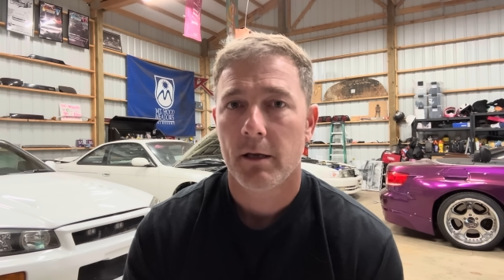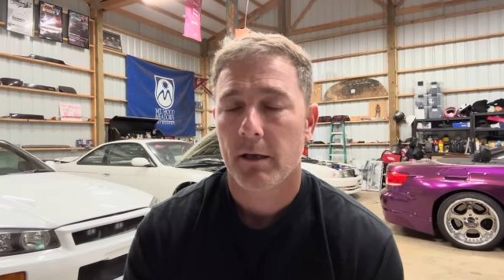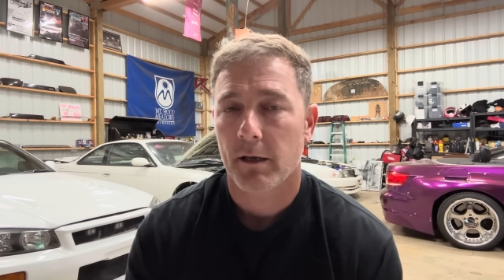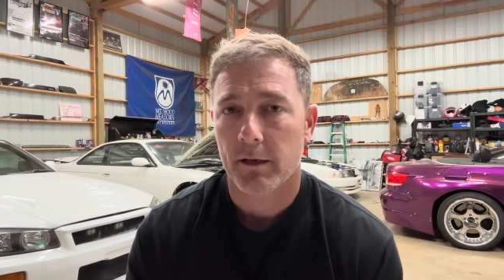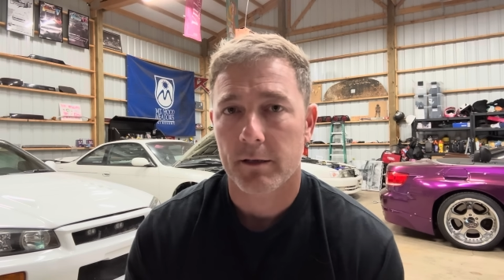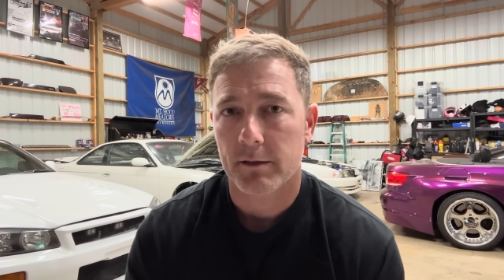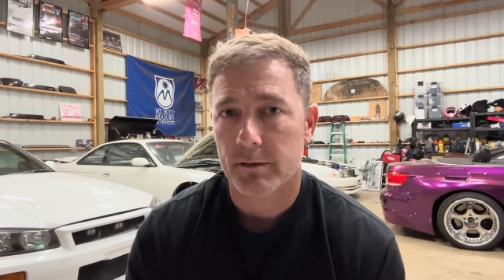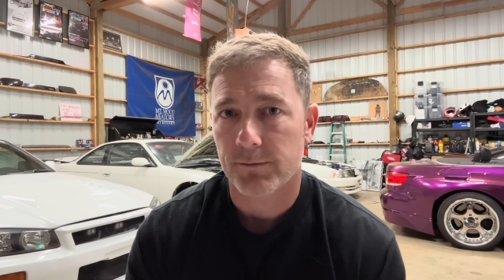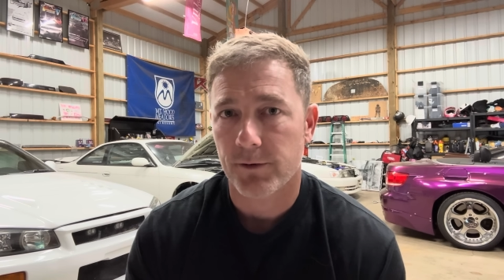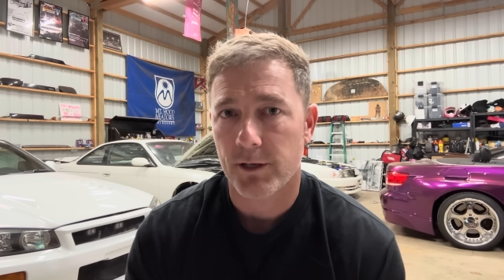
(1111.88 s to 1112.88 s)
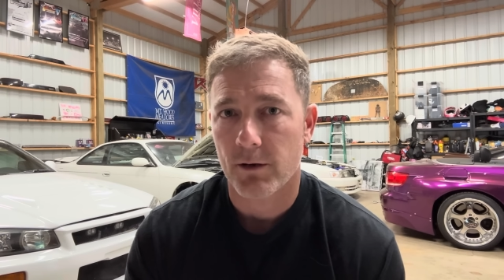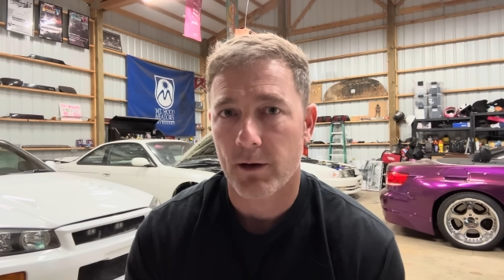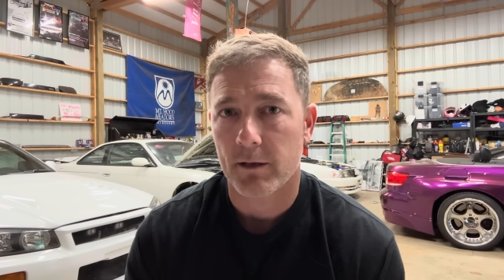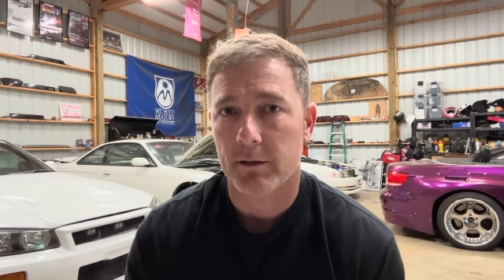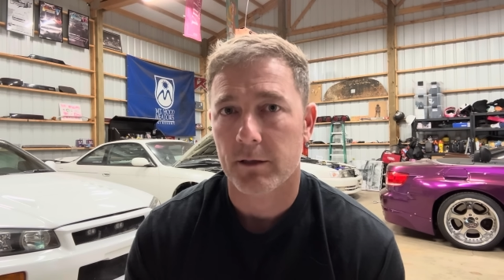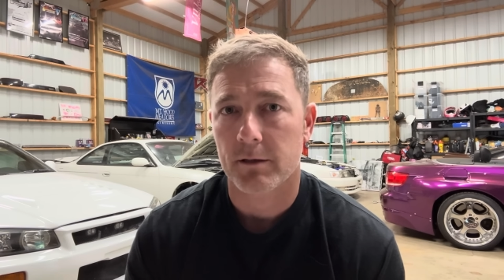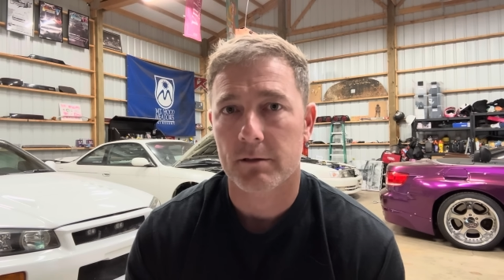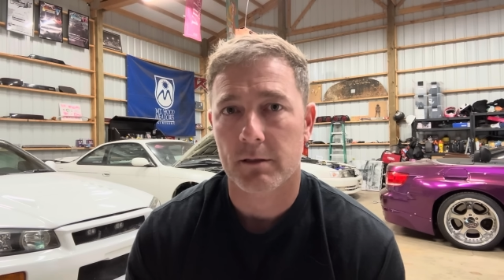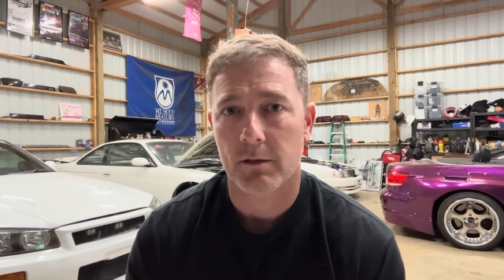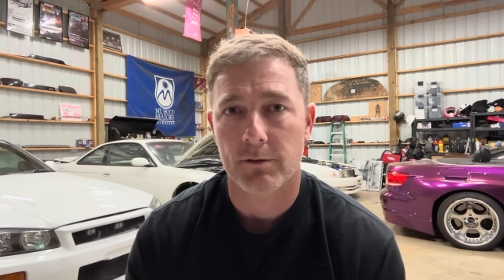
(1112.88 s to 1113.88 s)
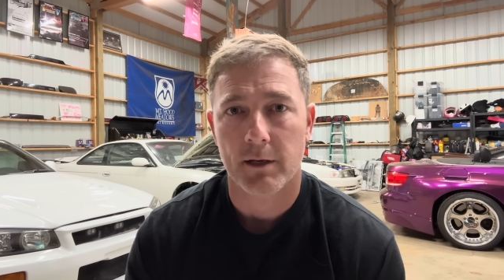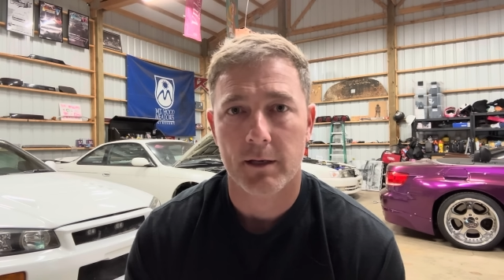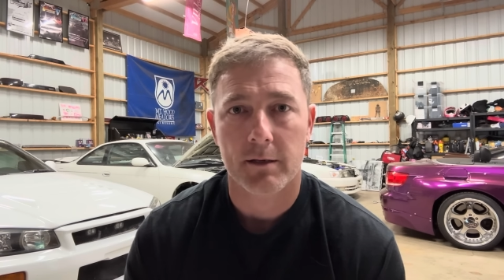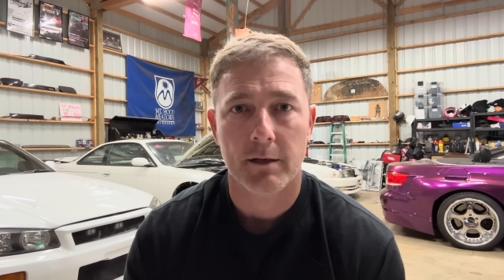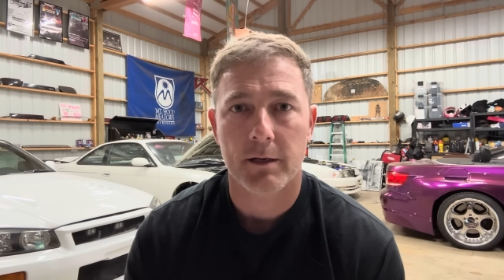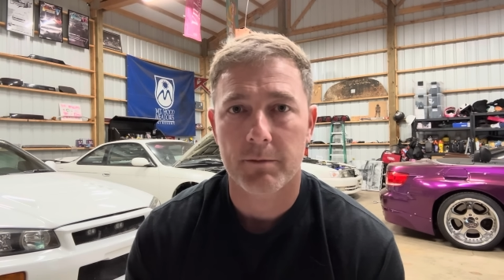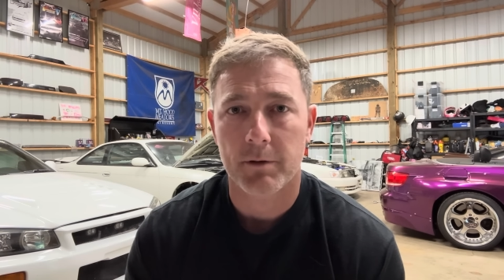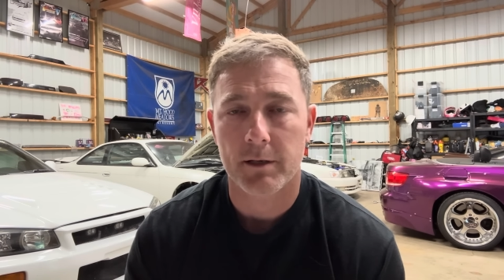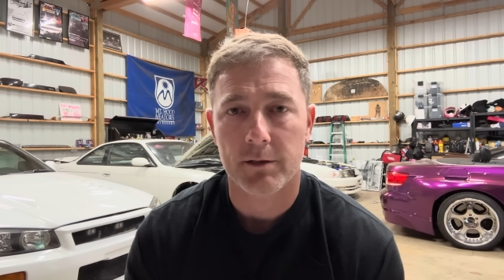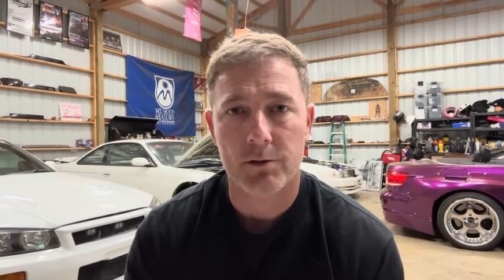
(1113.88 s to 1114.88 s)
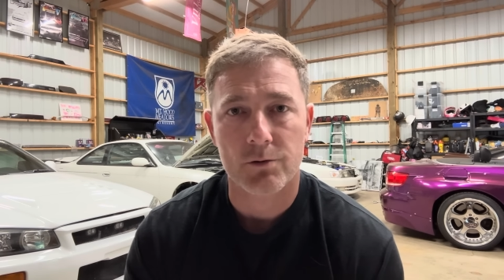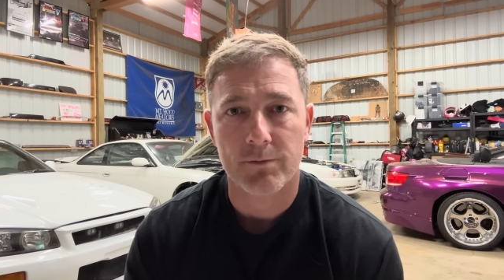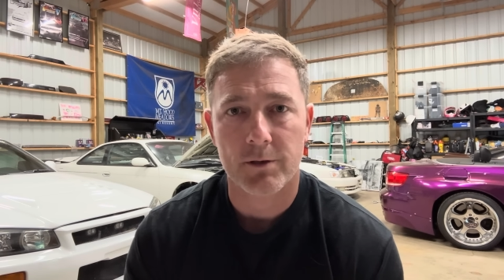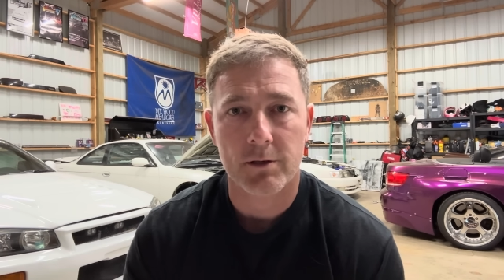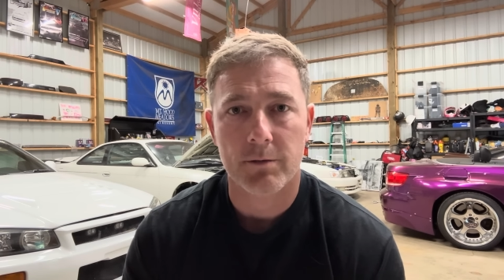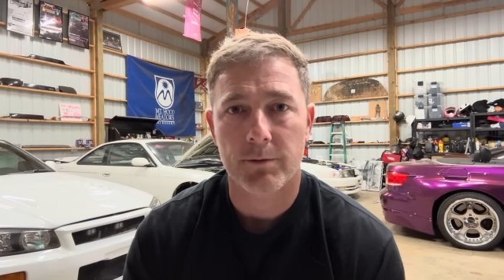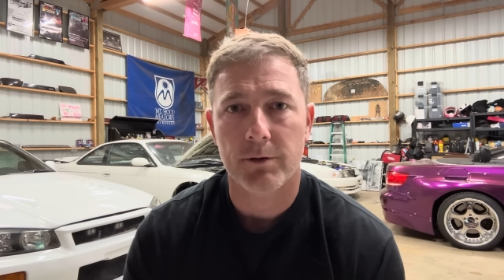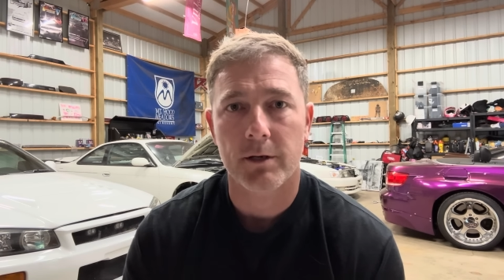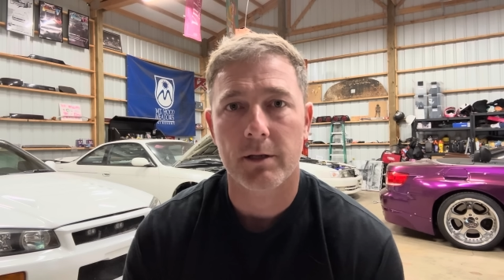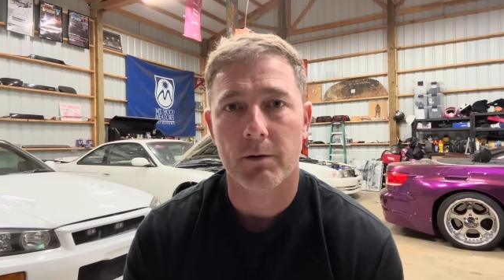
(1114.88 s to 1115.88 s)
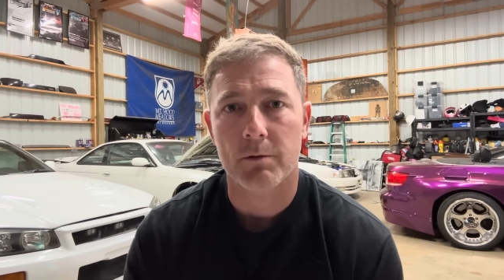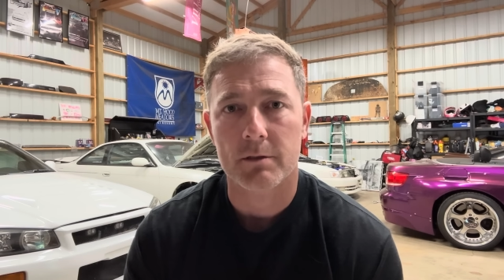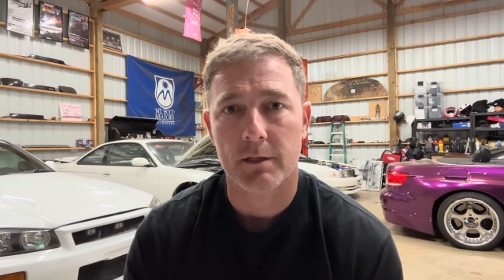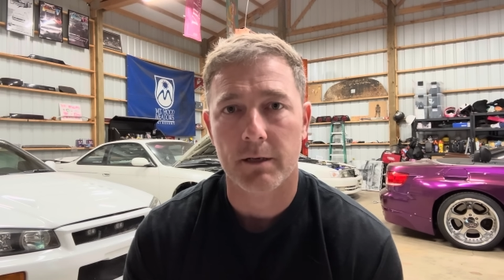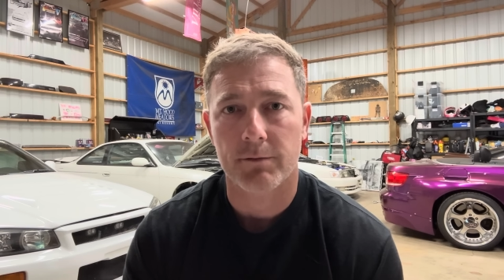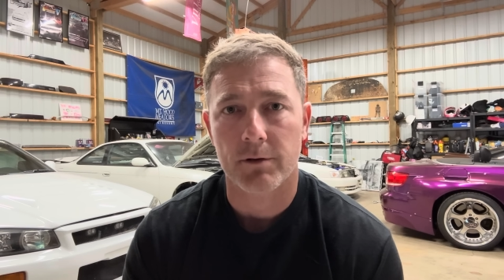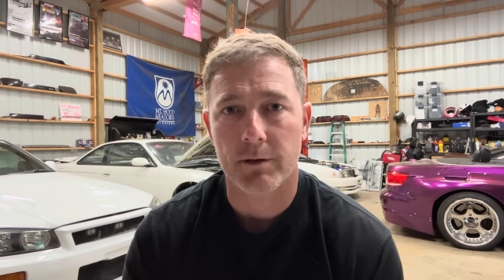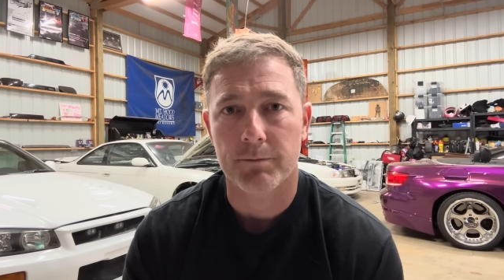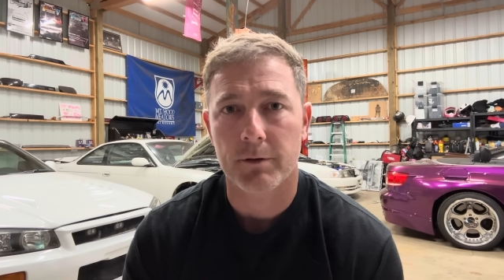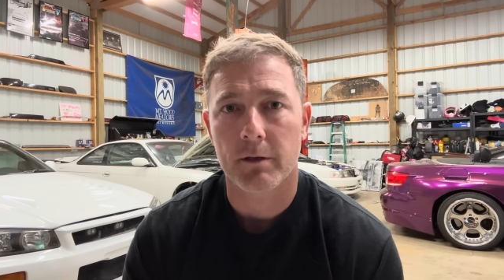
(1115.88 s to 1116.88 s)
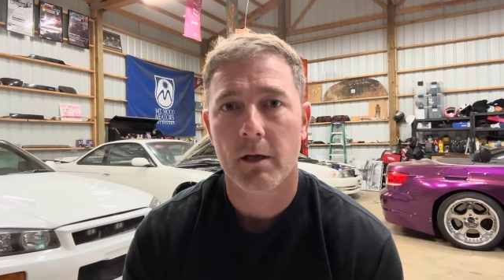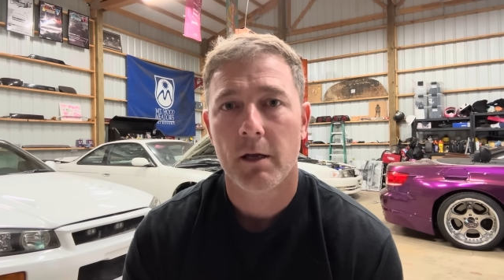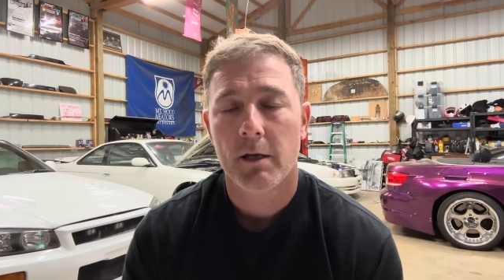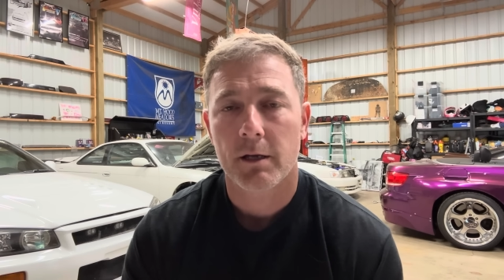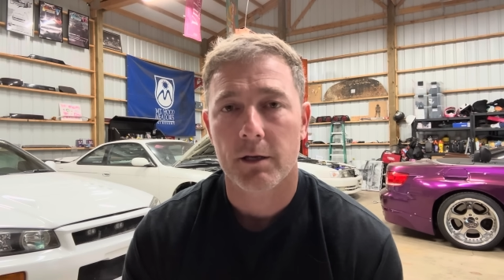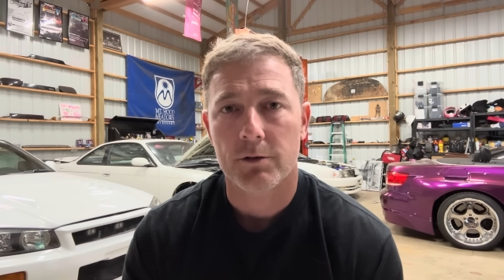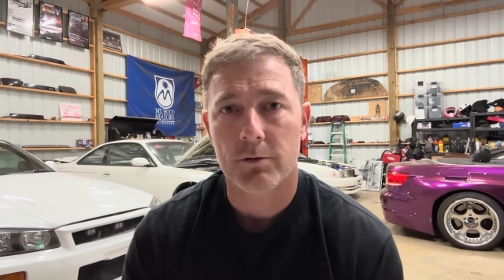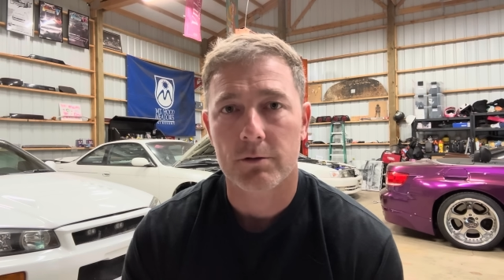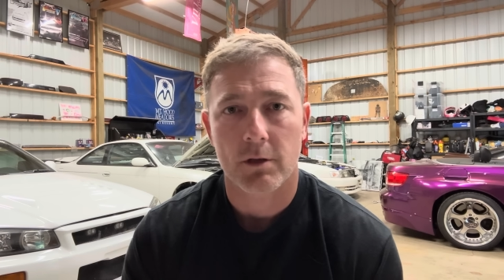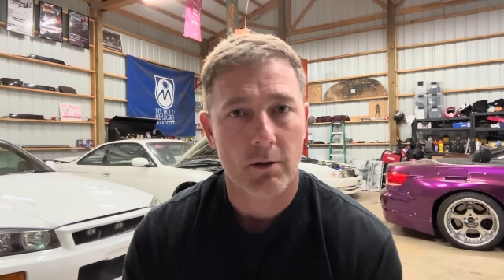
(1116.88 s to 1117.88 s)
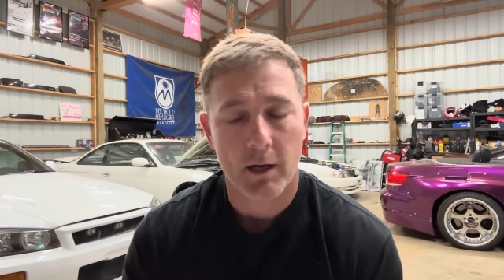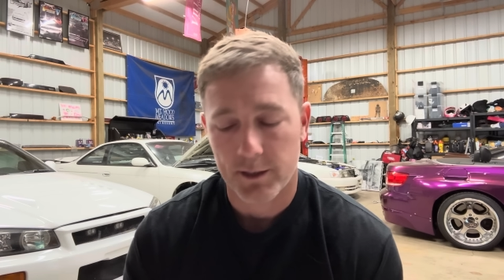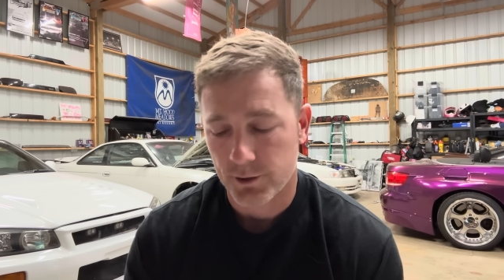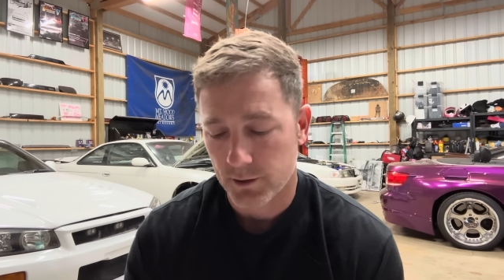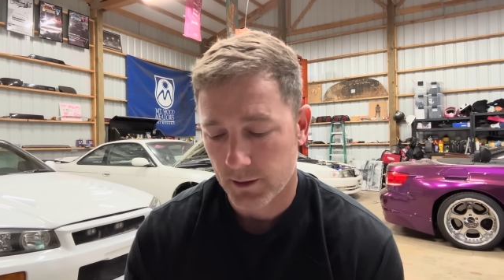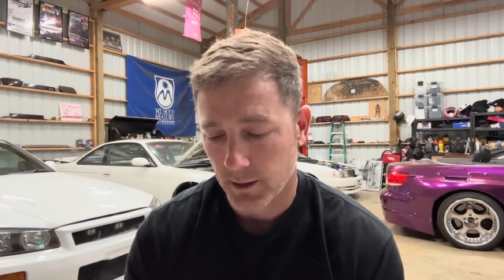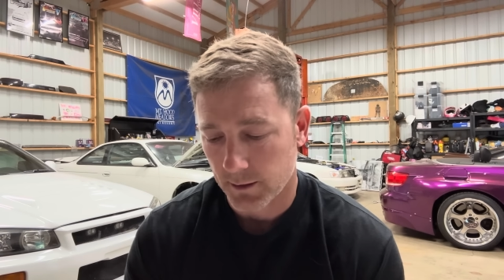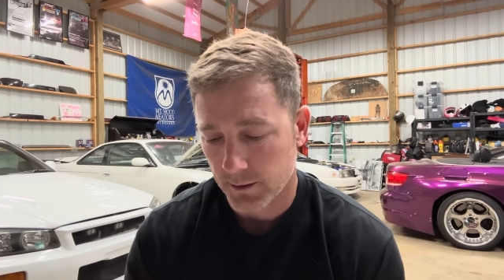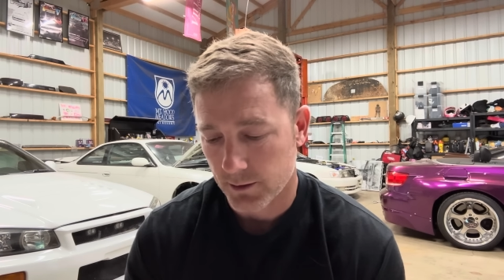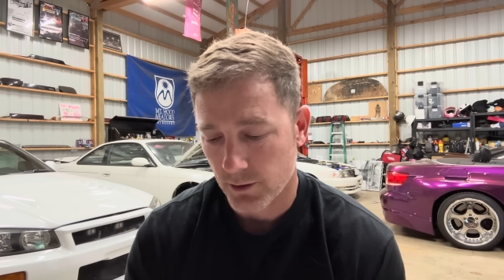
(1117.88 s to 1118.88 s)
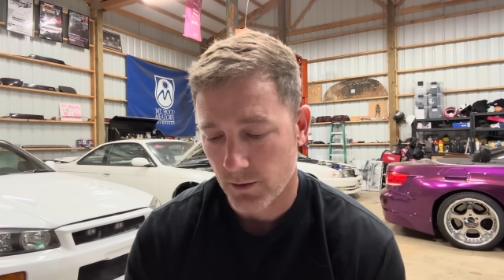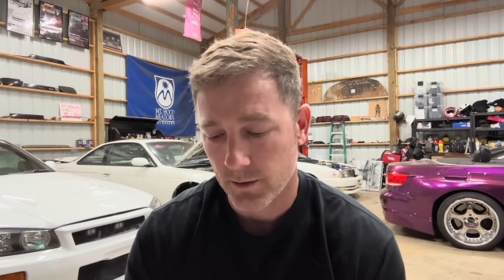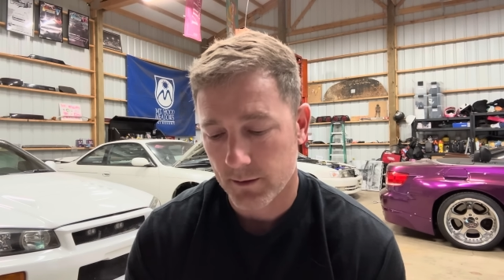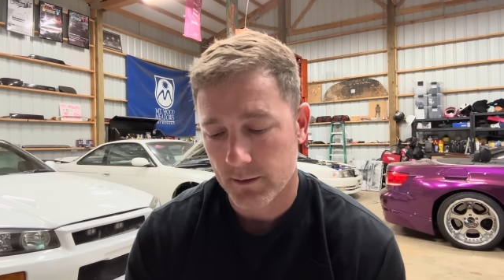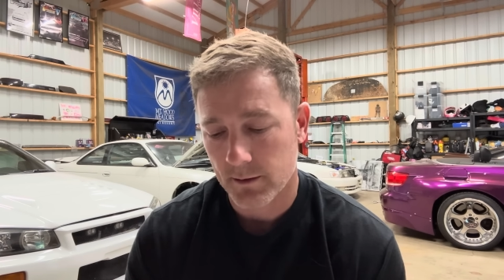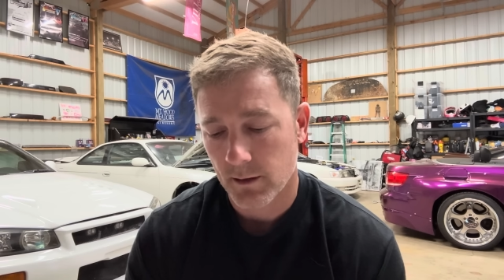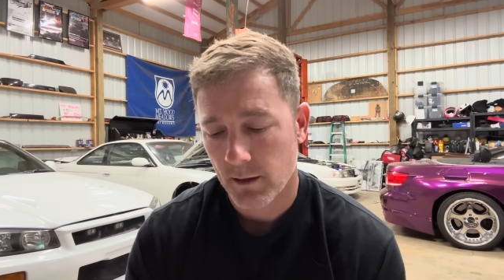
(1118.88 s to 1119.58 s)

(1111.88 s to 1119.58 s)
and get this video out there so that anybody in the drifting community that wants to give their input can do so. I just got this notice